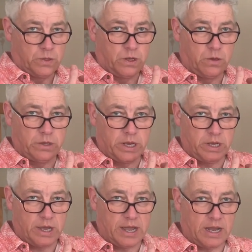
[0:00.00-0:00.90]
Okay,
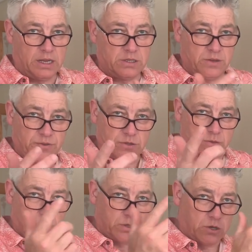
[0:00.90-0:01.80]
guys, if you just
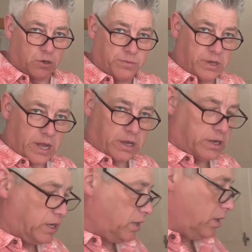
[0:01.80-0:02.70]
want to come down here,